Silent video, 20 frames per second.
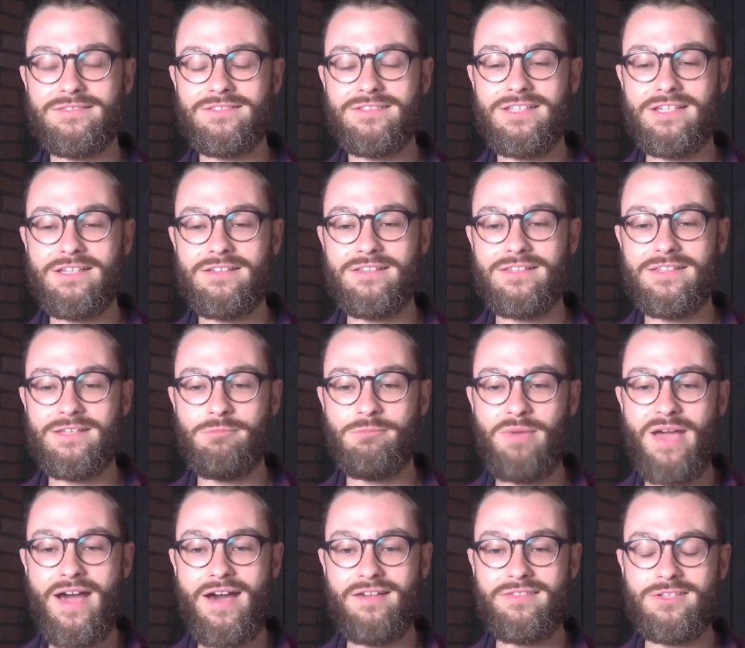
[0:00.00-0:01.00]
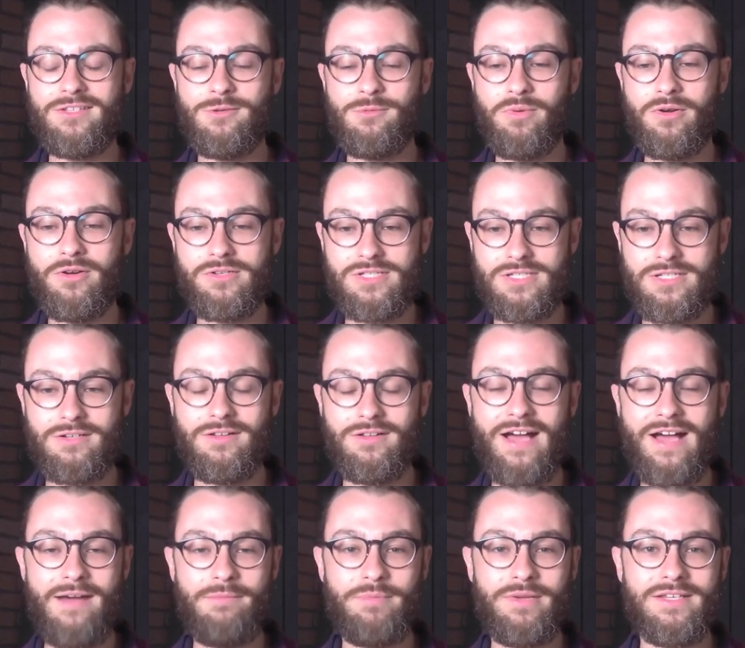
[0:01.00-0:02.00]
the the path to personal
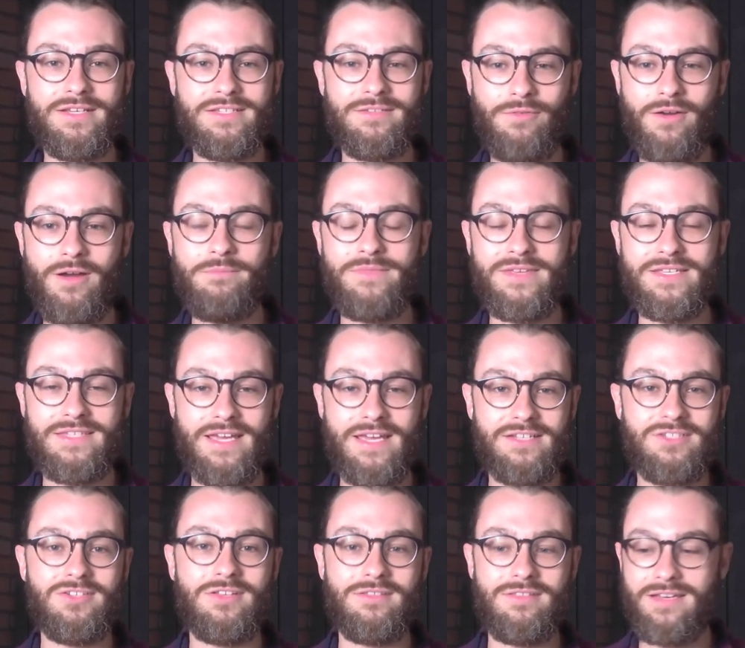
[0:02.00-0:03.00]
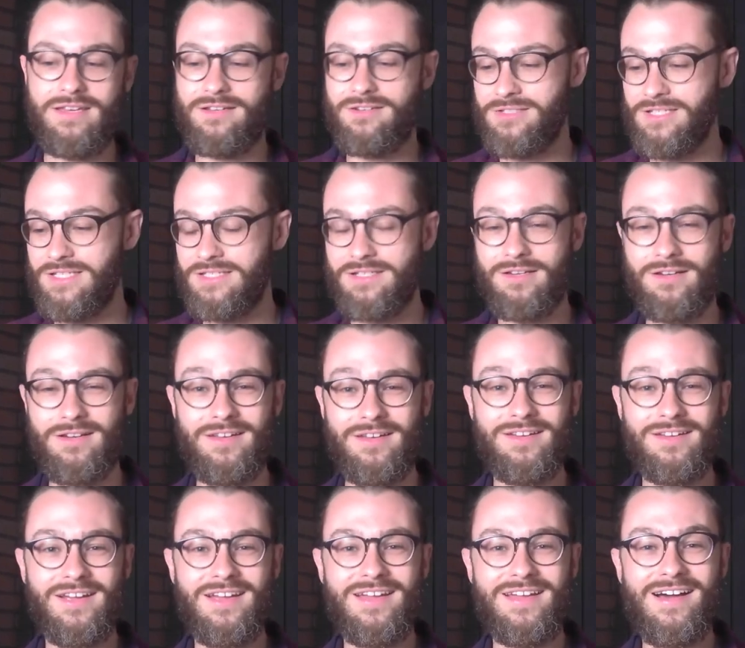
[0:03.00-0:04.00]
happiness from these ancient thinkers is good.
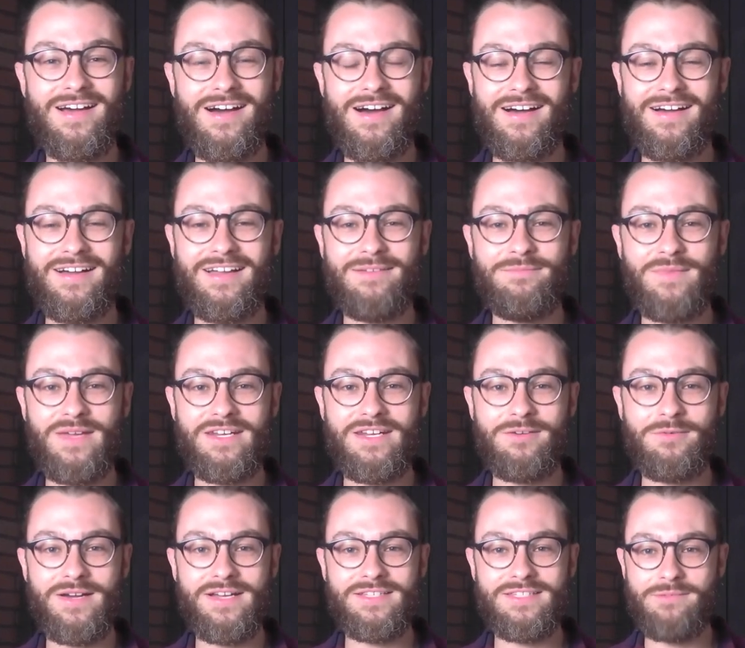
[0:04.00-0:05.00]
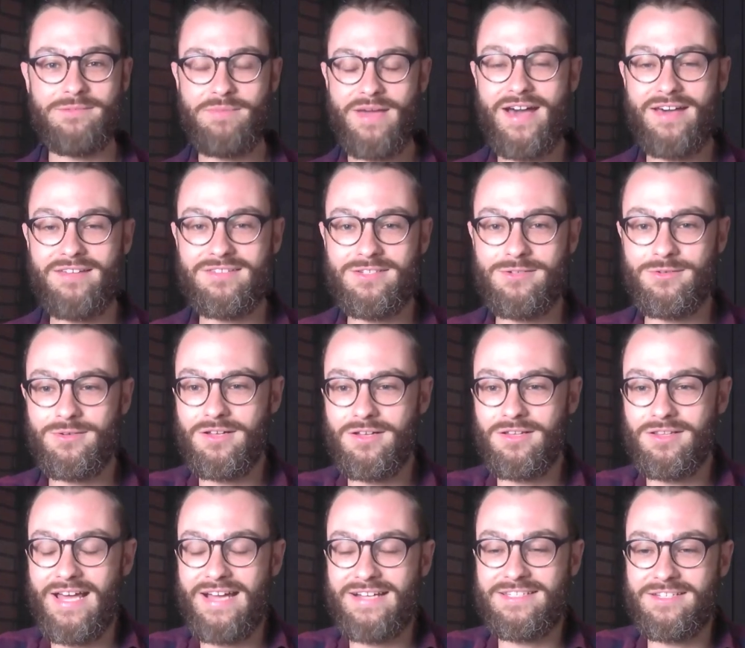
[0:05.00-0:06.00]
Uh, in many ways, the path to
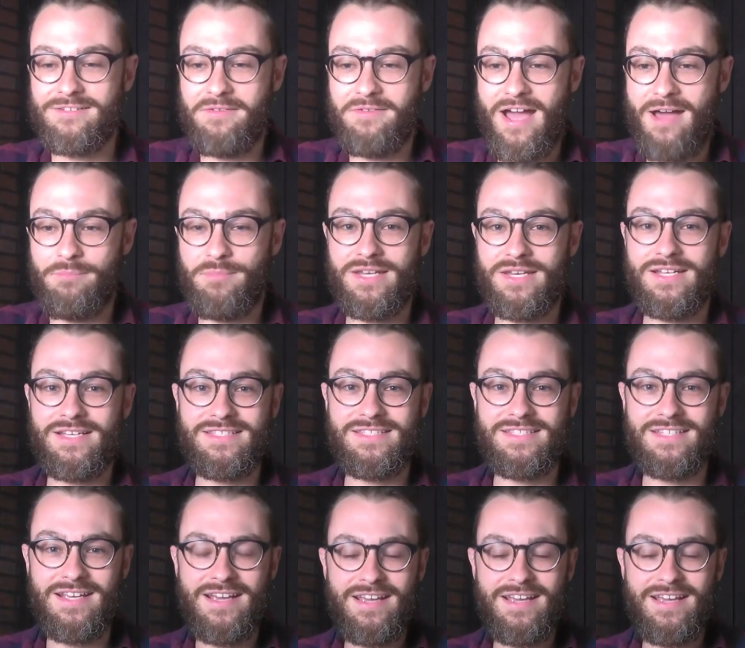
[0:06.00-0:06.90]
collective happiness